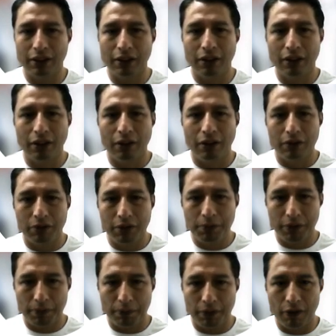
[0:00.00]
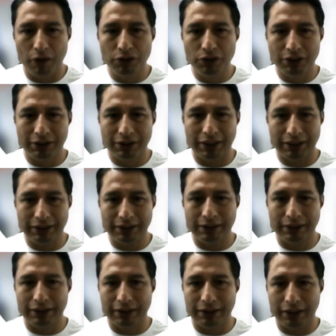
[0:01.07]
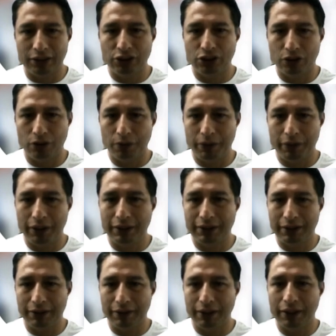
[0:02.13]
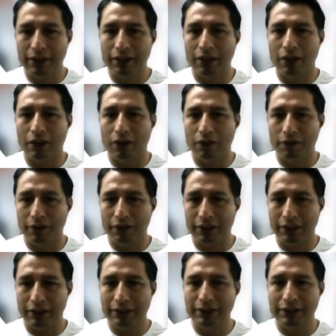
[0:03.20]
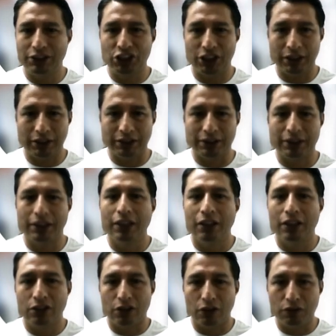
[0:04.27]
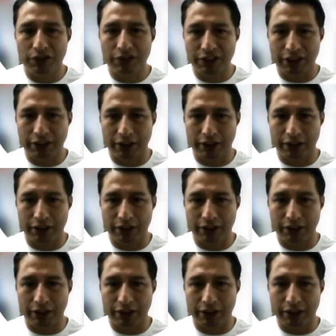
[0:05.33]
We propose that there should be 7 of these changes throughout the year,